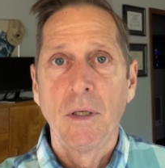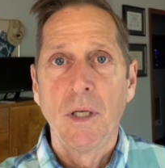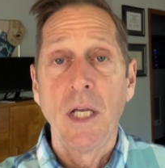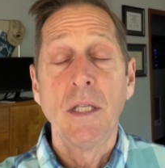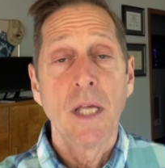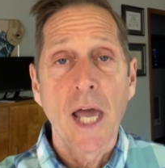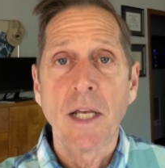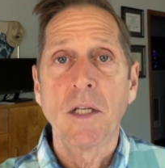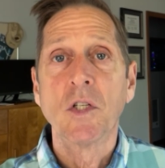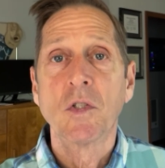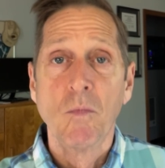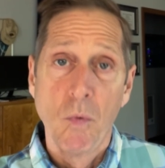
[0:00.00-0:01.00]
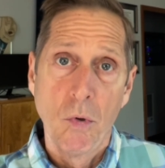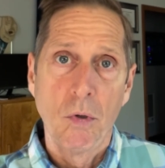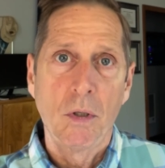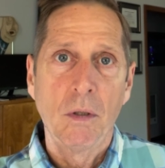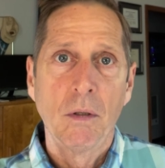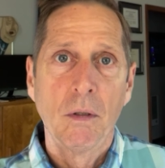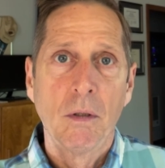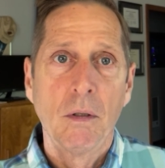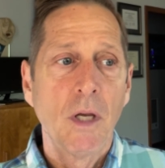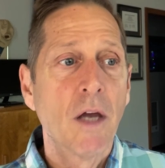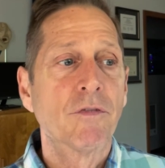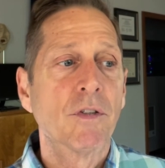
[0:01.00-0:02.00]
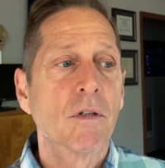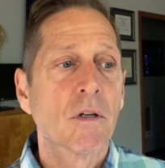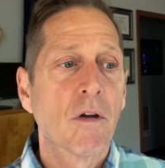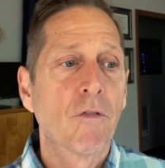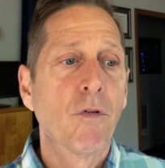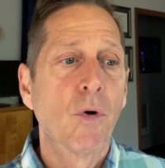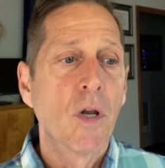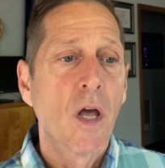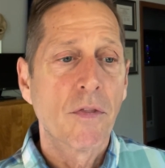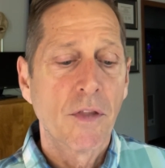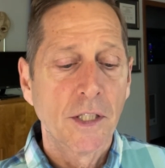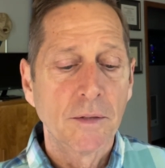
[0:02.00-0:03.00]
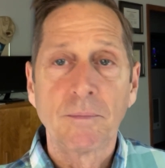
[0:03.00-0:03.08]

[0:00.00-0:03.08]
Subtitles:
And that is more effort for nothing.